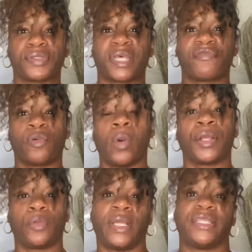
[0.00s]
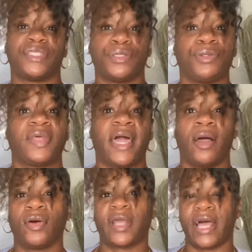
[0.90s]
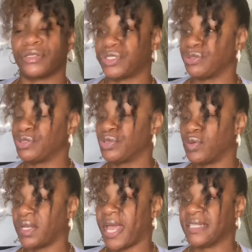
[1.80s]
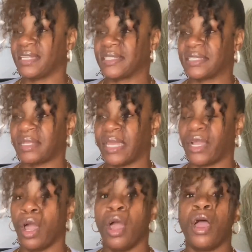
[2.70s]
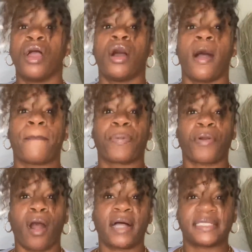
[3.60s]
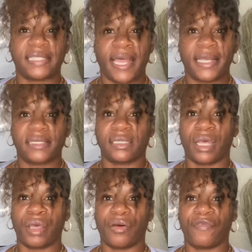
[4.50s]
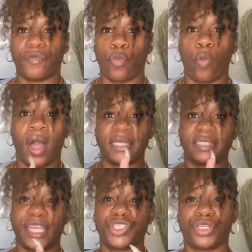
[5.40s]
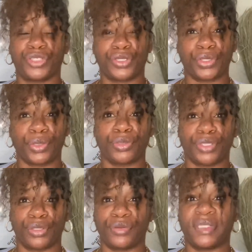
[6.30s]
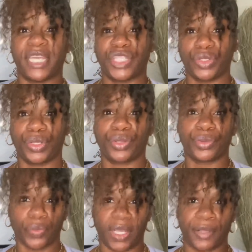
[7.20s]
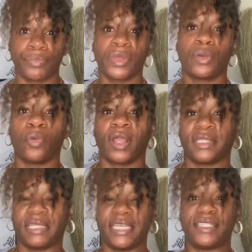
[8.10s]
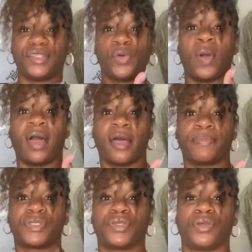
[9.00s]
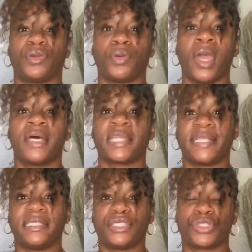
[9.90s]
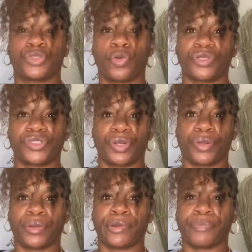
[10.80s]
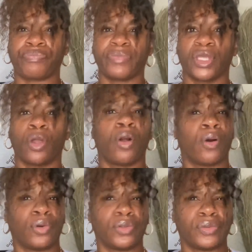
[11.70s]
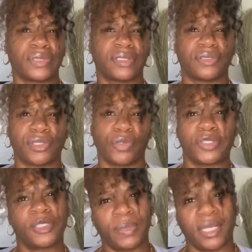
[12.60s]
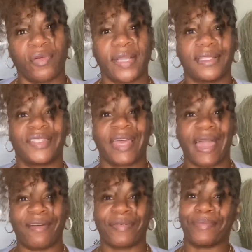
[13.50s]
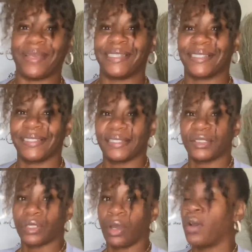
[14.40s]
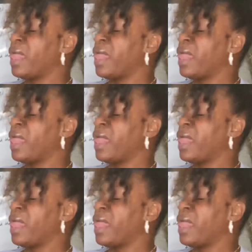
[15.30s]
of one way to do that, on how to do it, as it's like a process of 1 takes you to 2, 2 takes you to 3, where it leads you up to like these short-term goals, so to speak, right? These affirmations. So